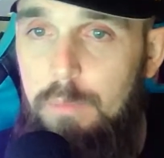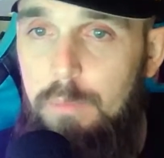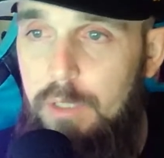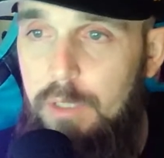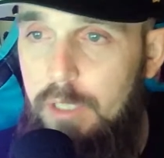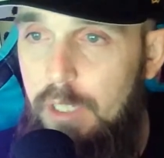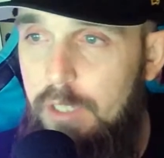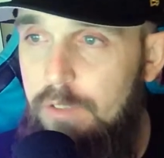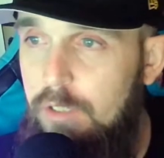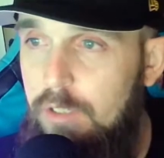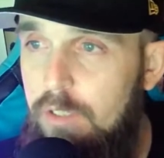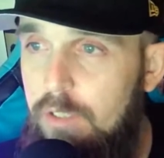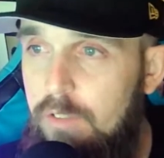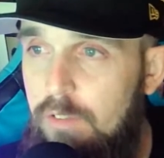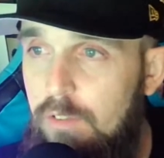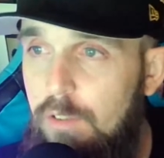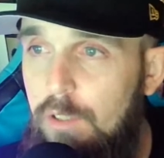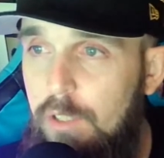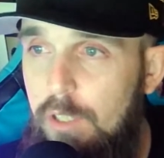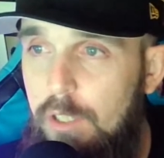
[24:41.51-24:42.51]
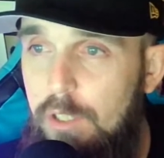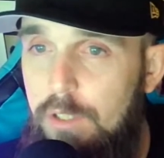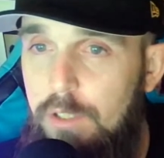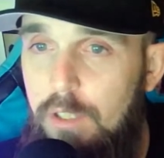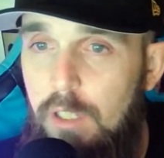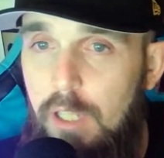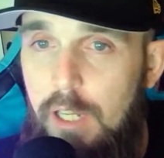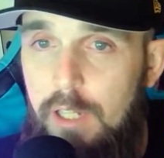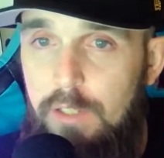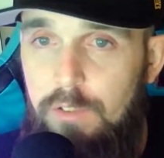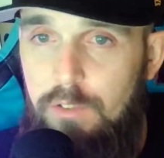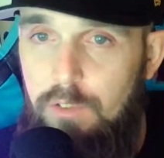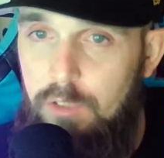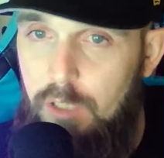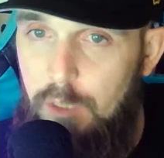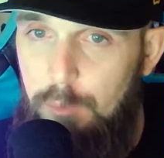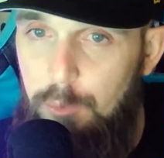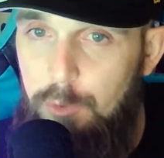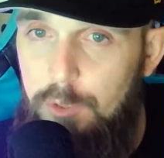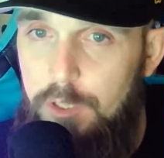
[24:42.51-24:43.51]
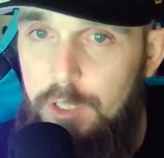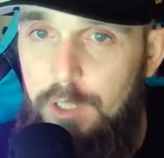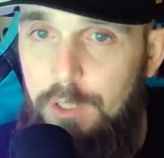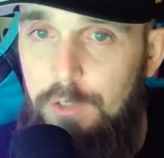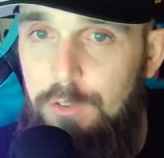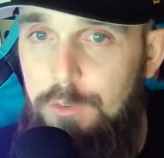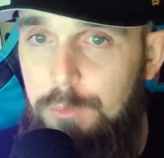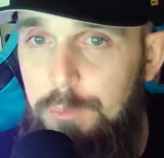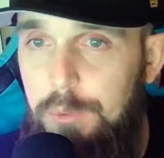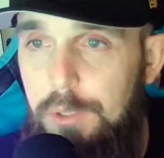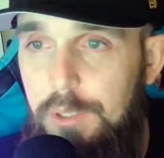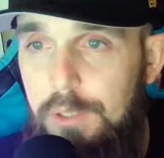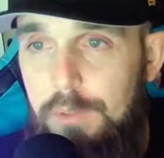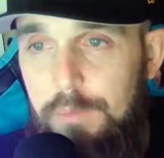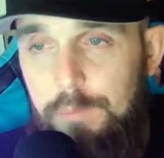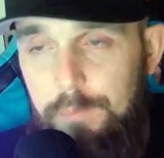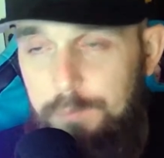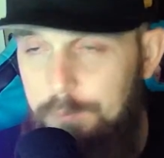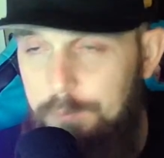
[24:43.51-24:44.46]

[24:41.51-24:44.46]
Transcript: Yes, he has looked good the last couple years, but